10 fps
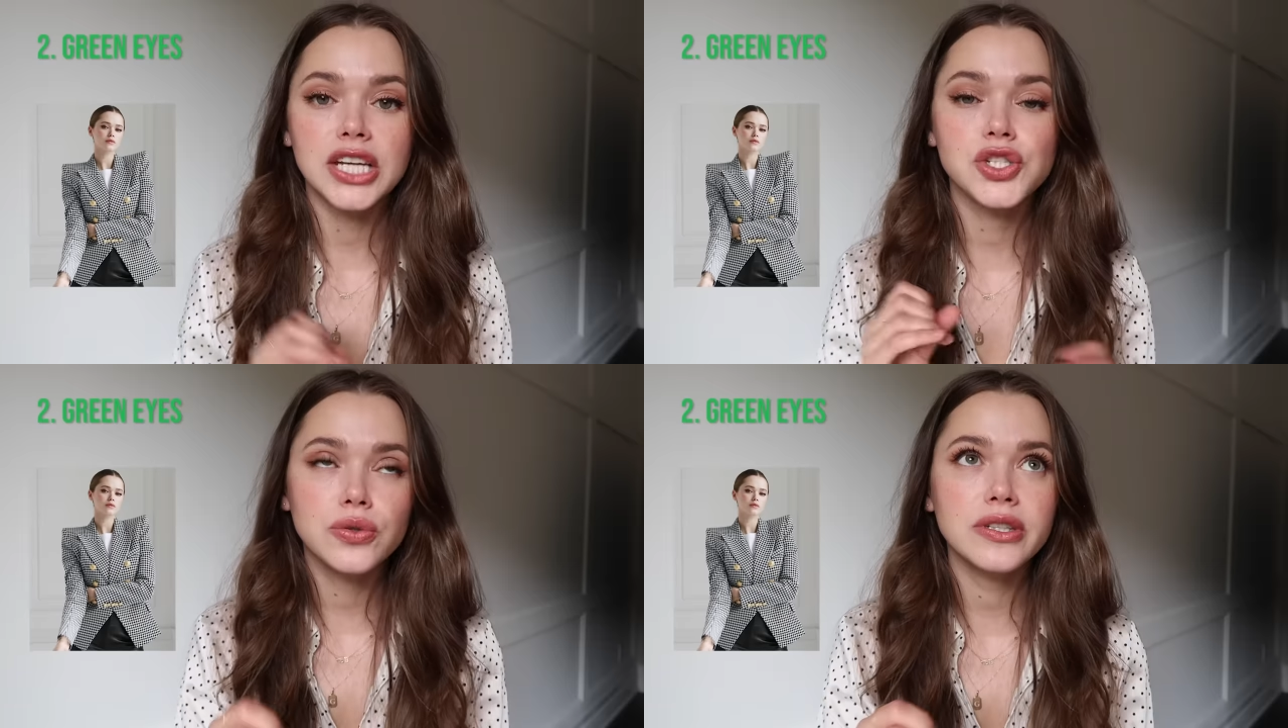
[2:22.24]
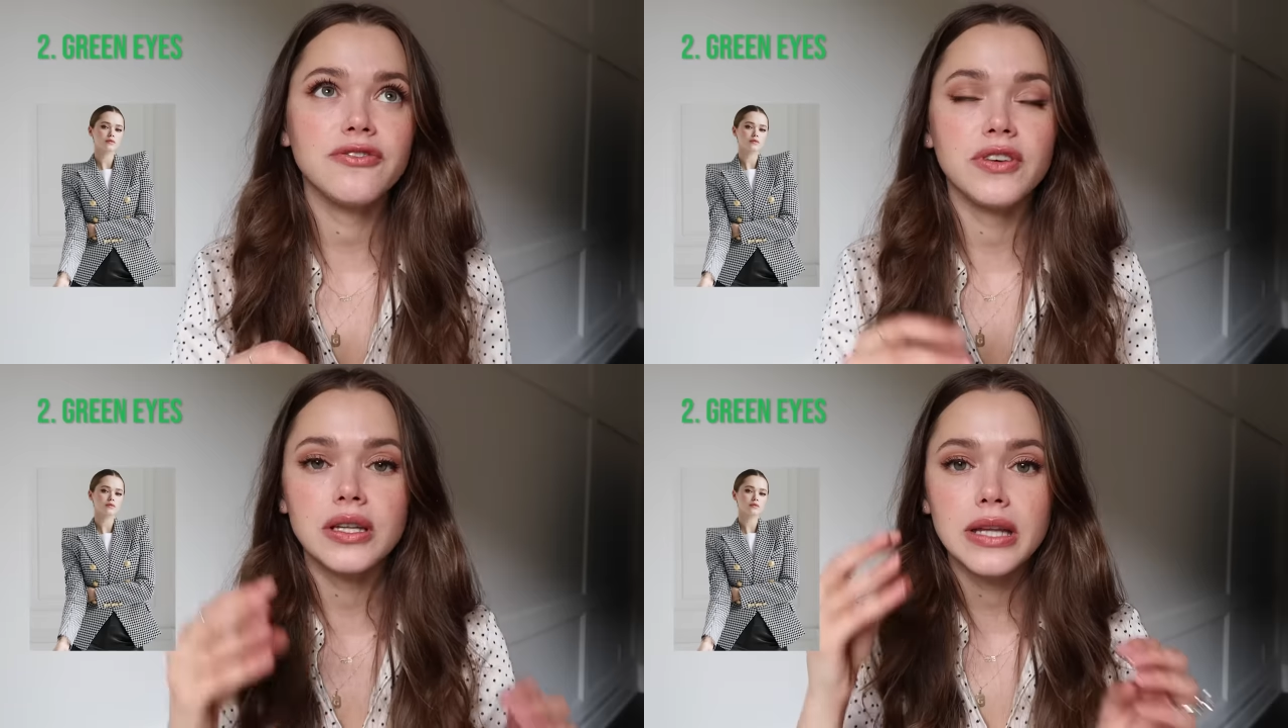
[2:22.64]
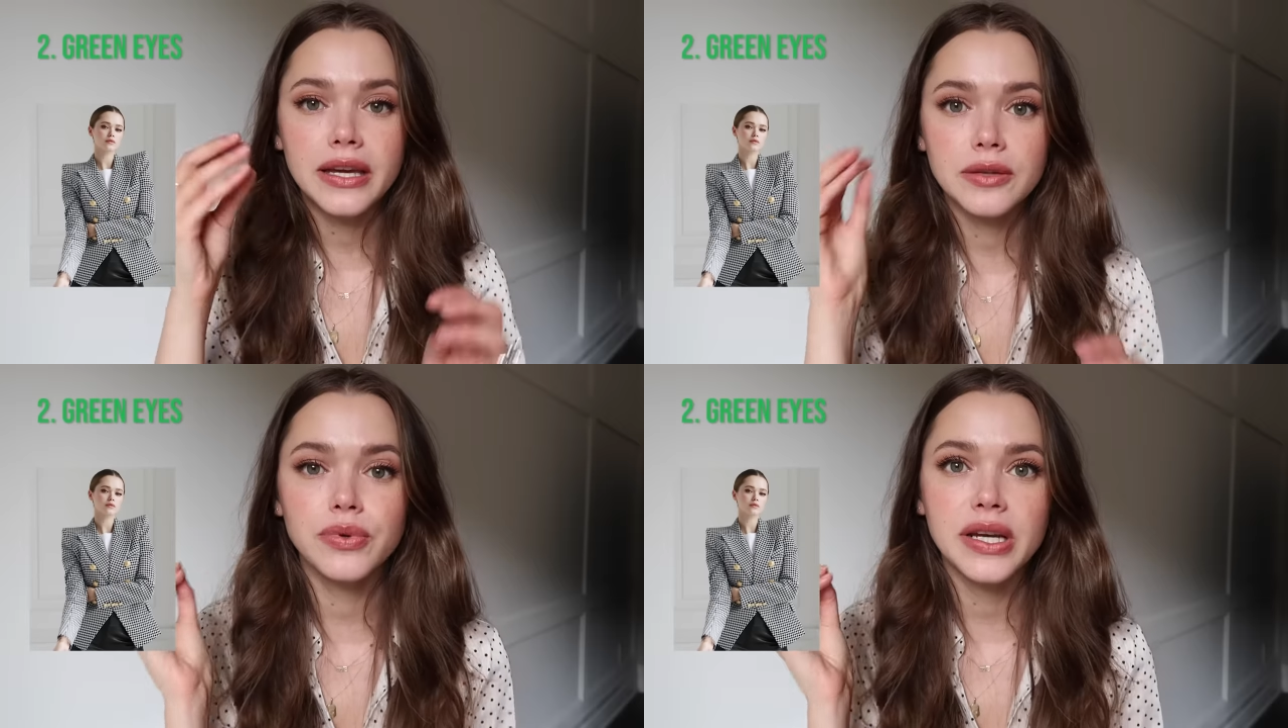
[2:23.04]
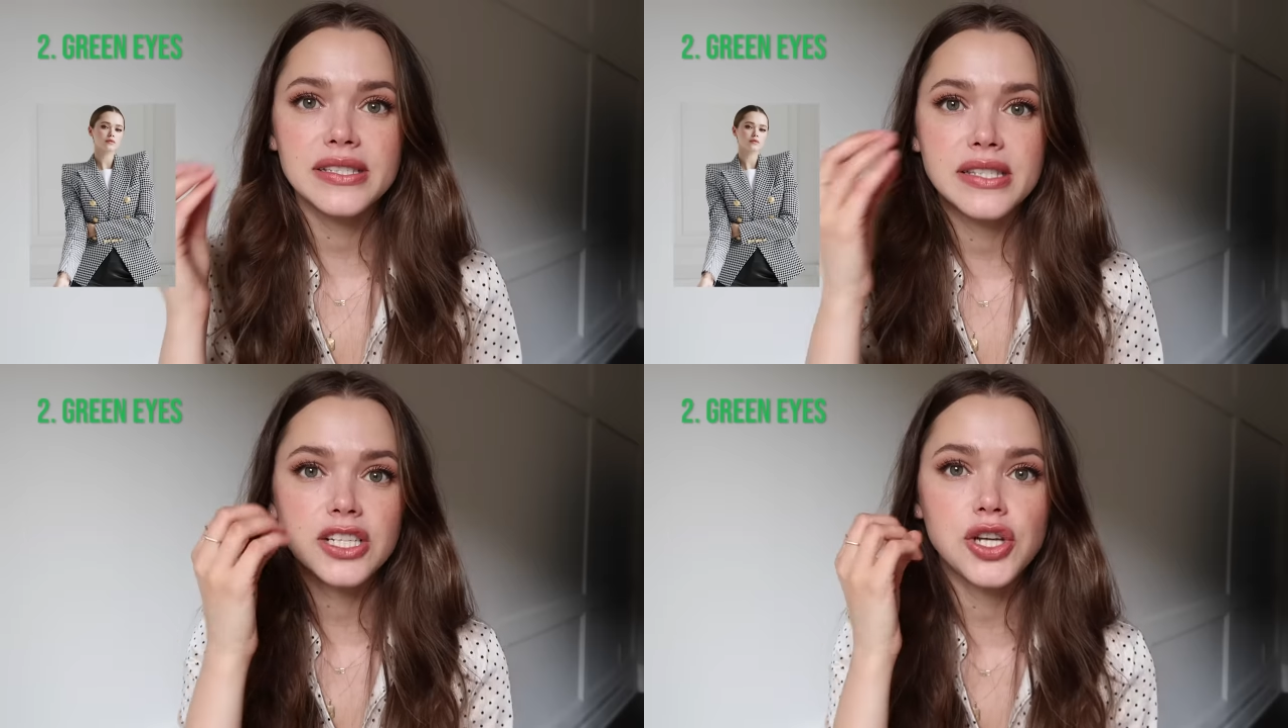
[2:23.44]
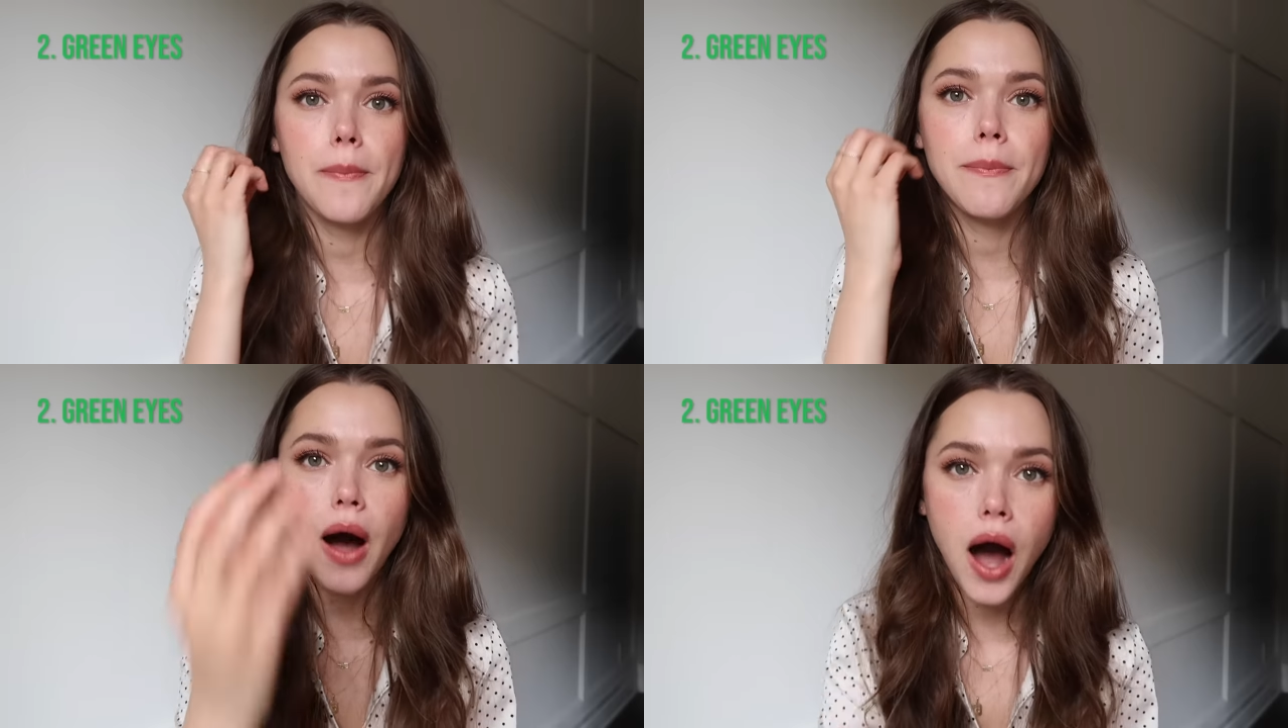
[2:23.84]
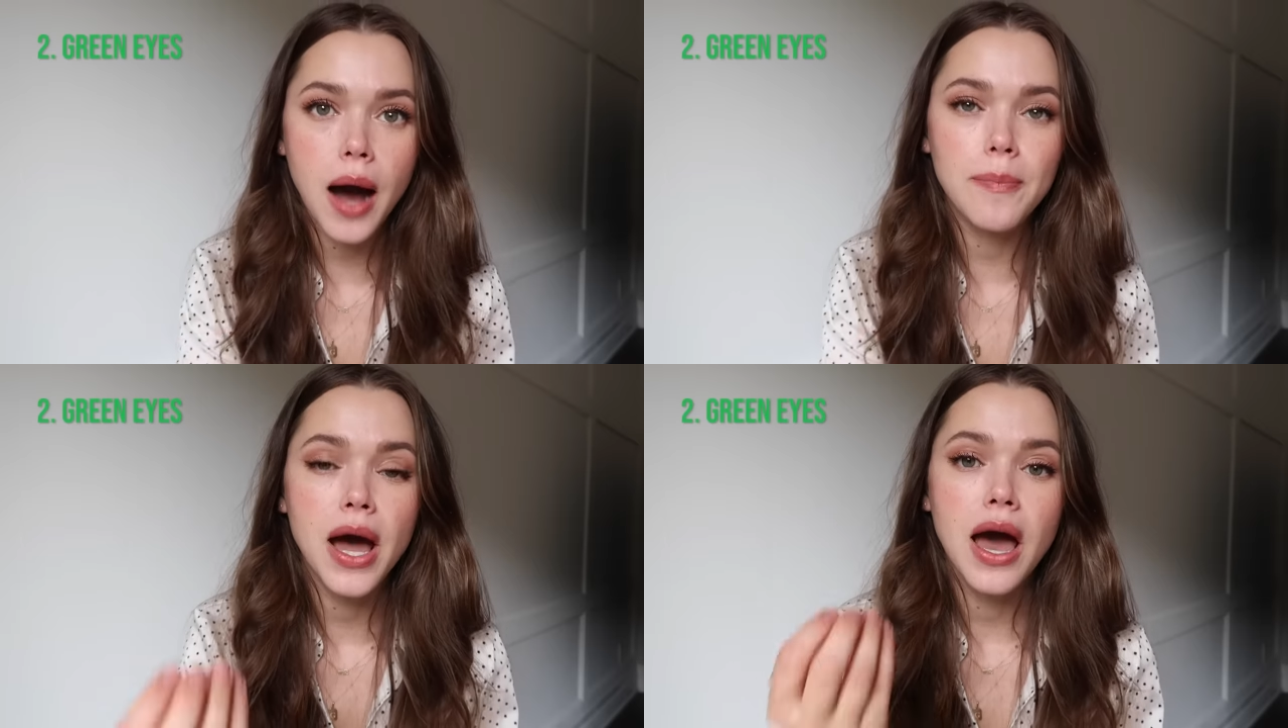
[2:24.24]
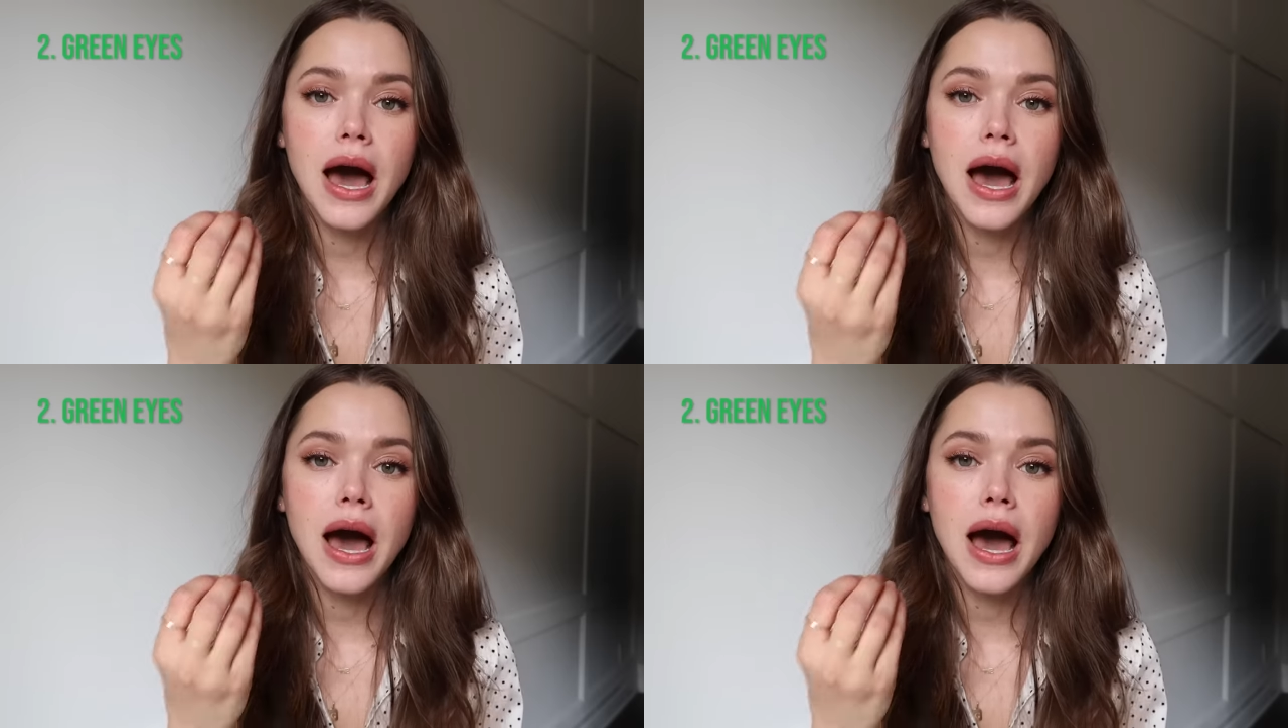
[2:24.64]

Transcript: I truly feel like it brings such a pop